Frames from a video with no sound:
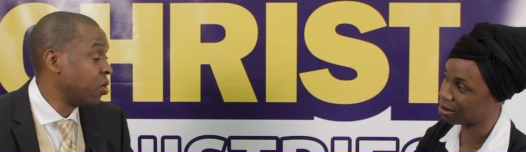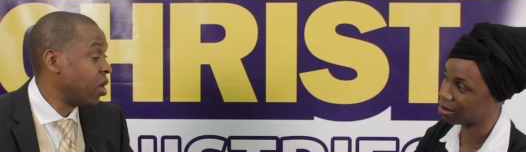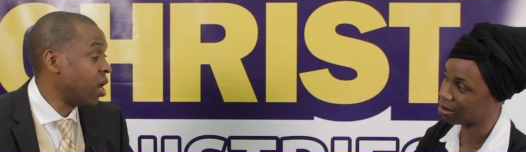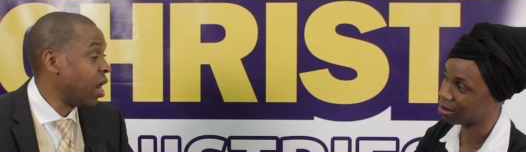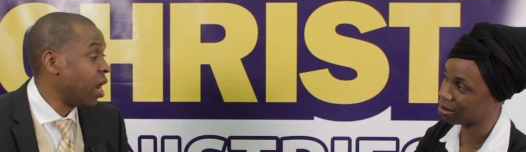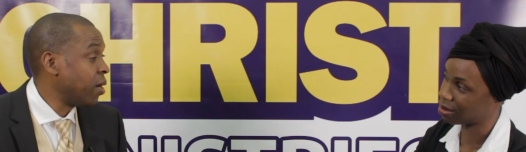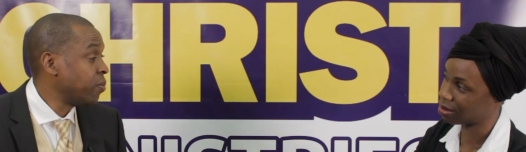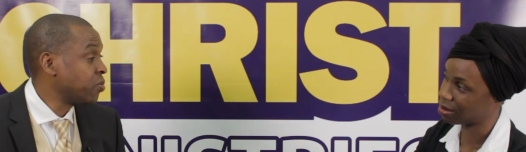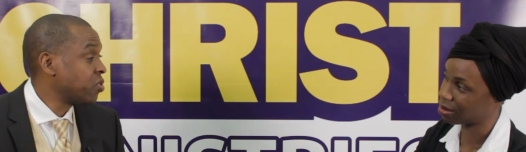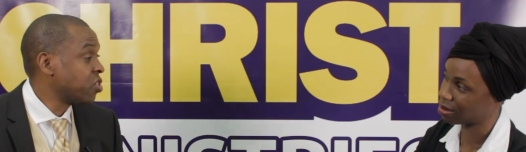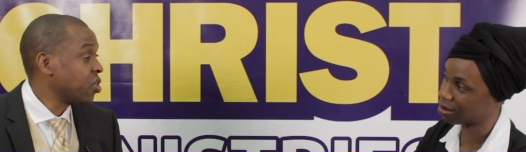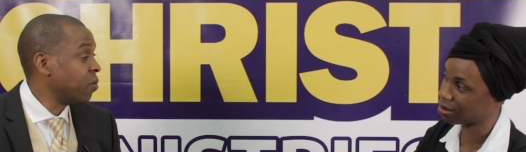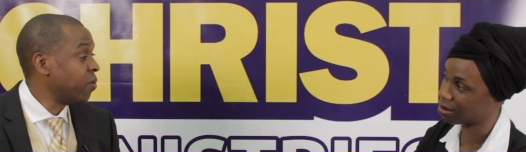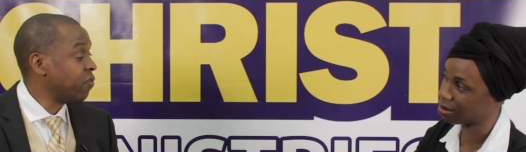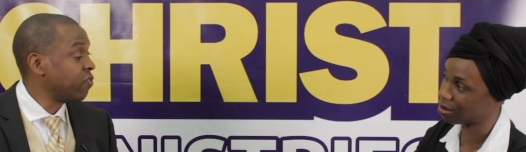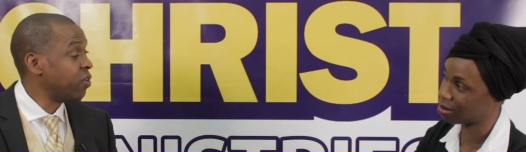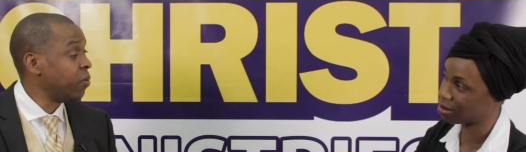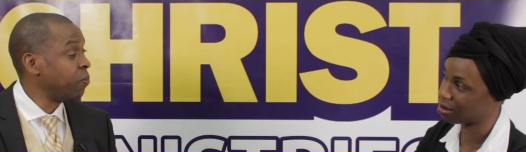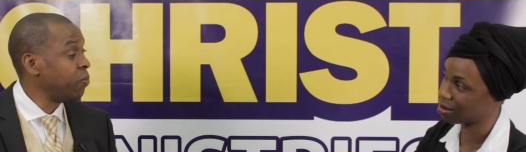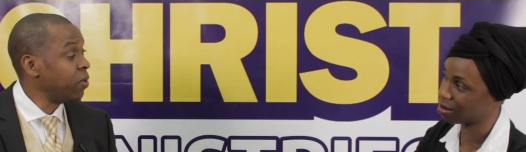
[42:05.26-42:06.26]
Speaker 1: perhaps some
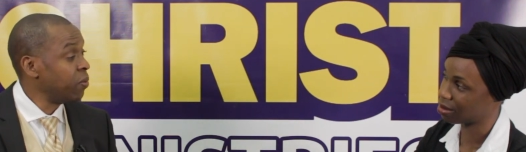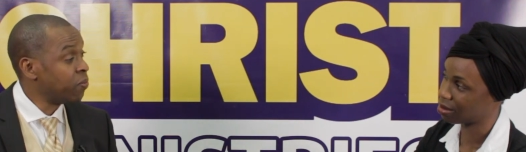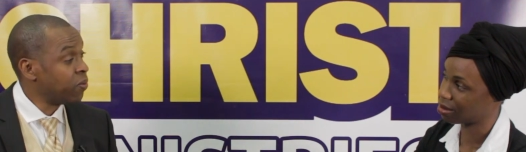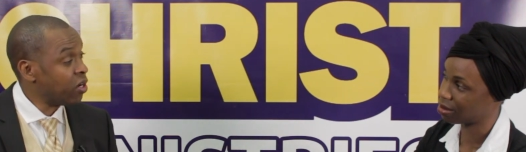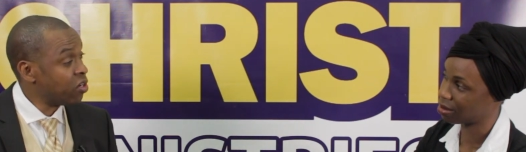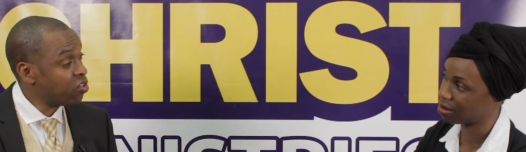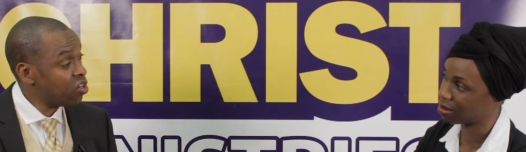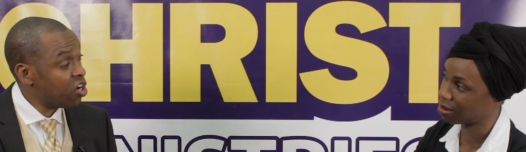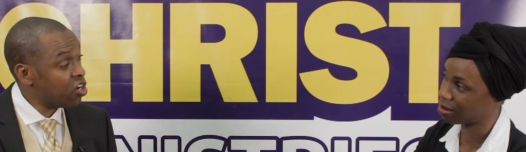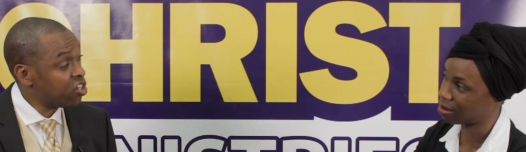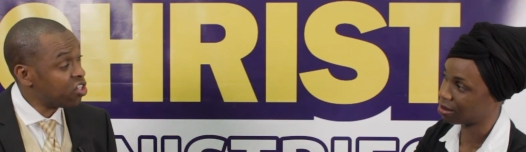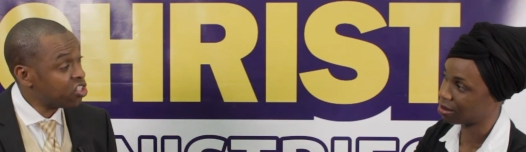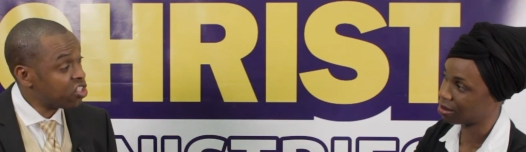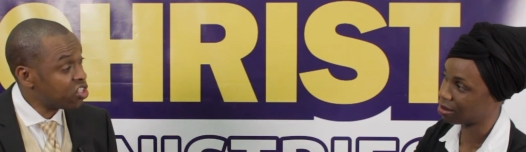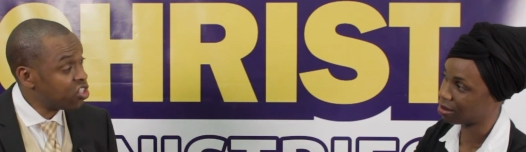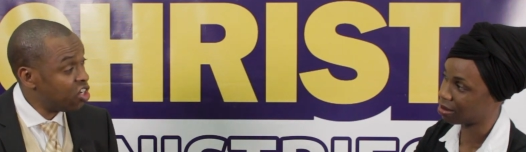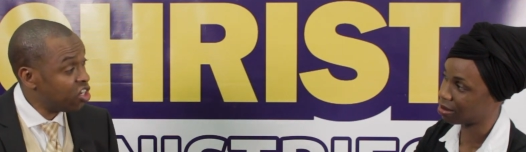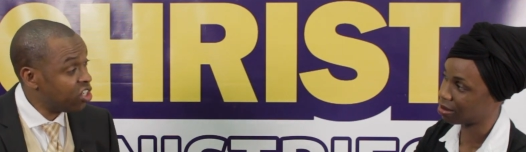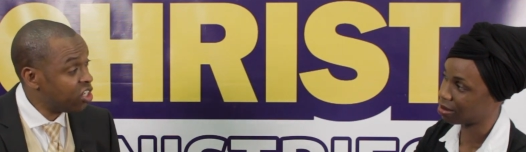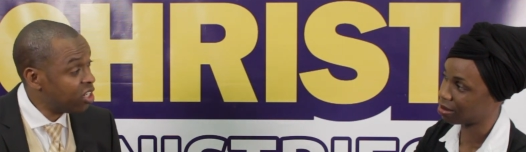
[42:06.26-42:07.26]
of the people around us
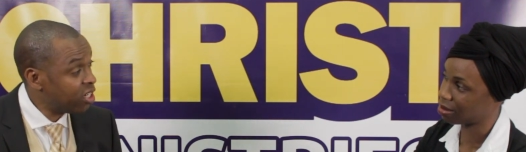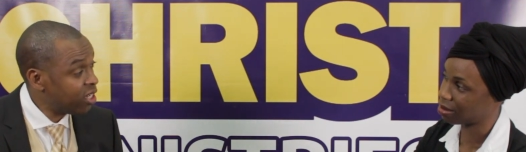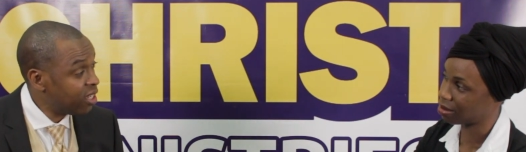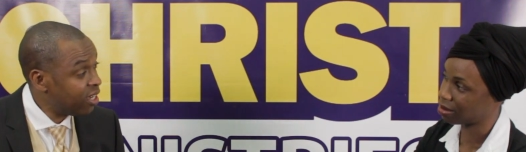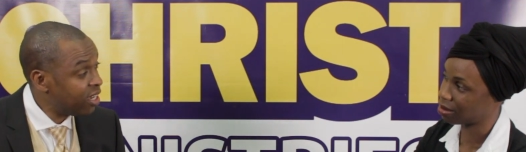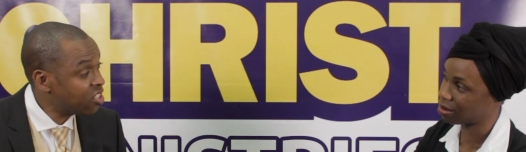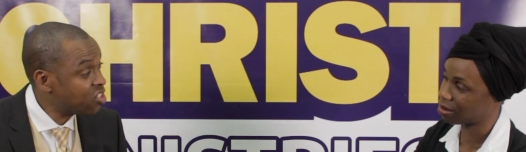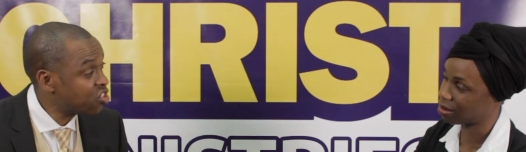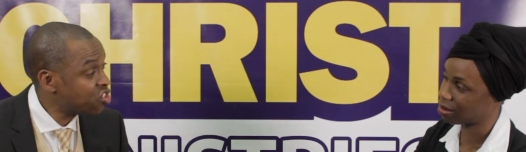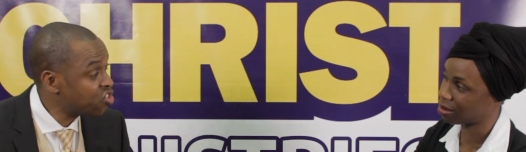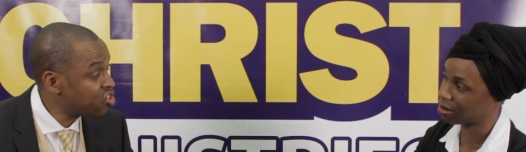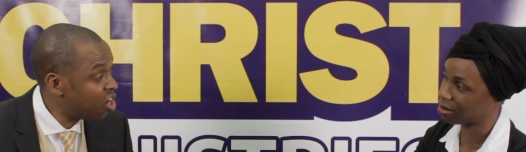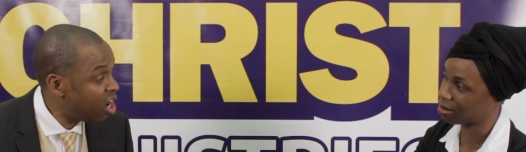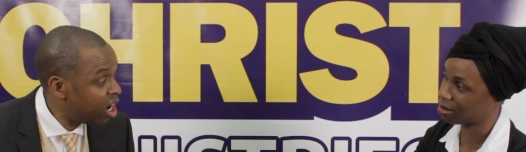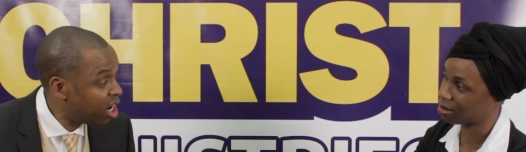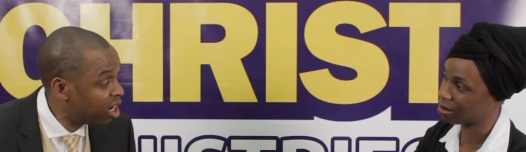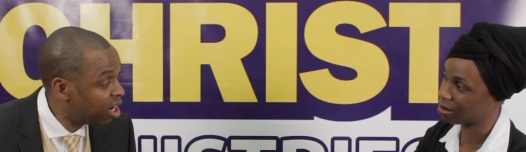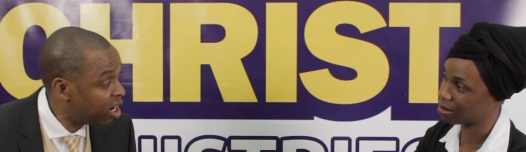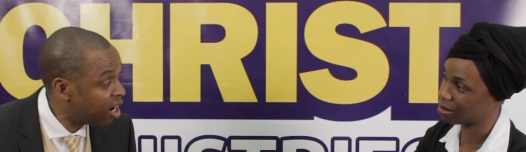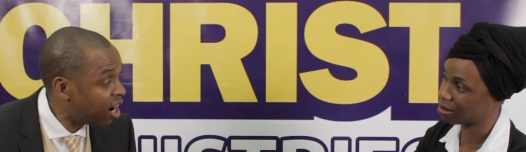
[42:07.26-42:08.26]
gonna get
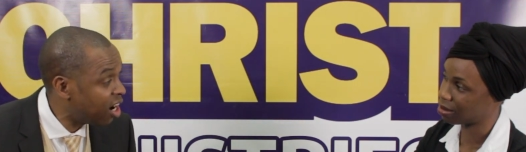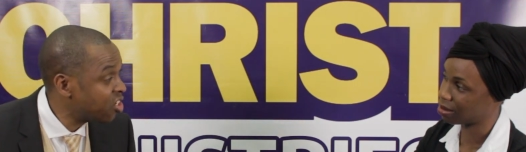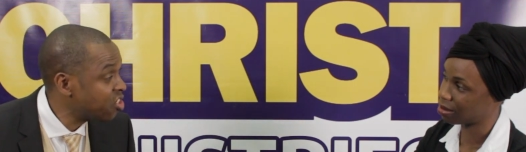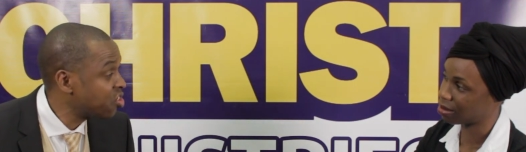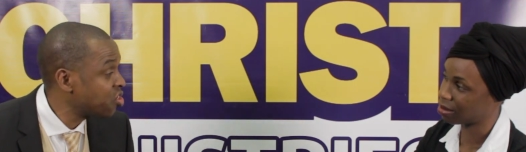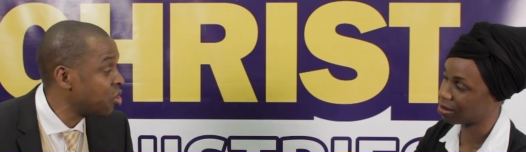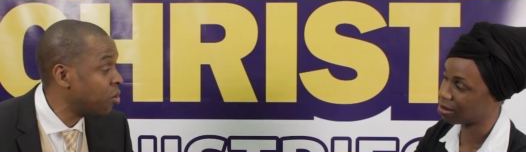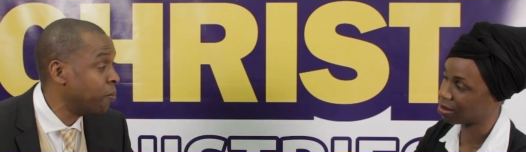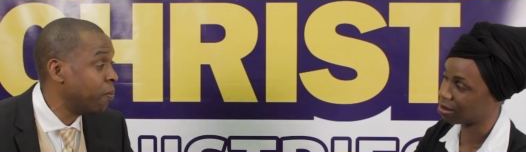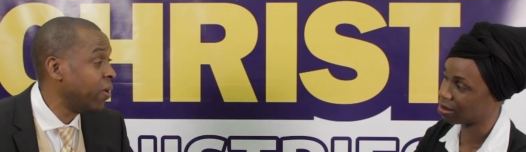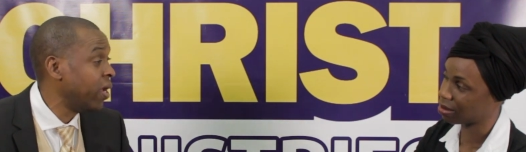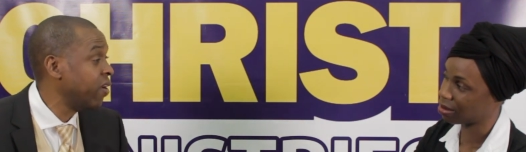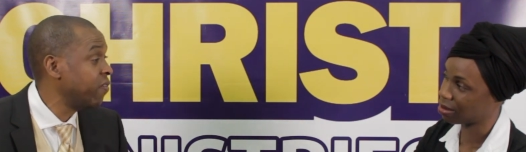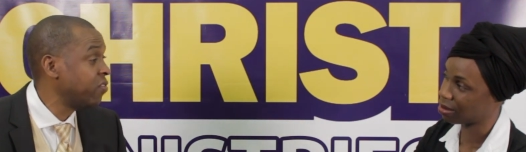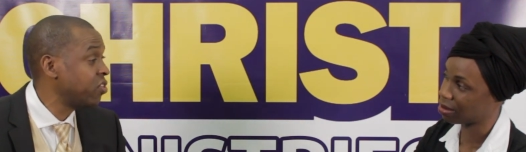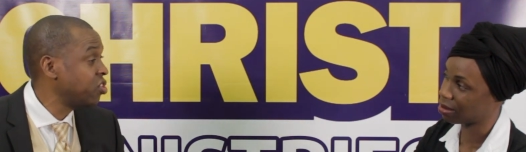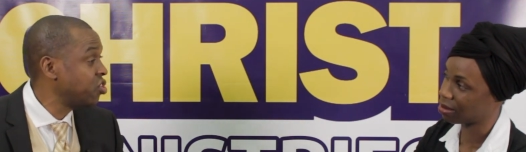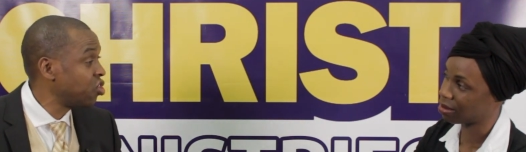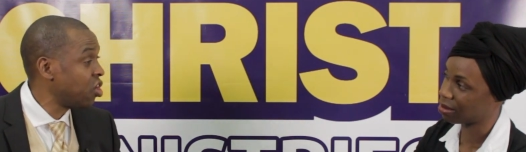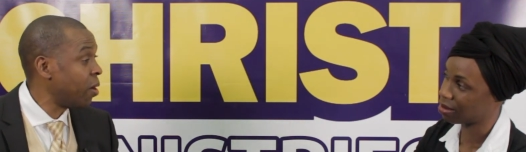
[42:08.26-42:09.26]
stronger or some may
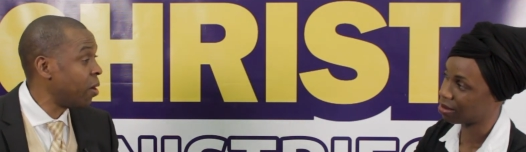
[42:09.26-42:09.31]
even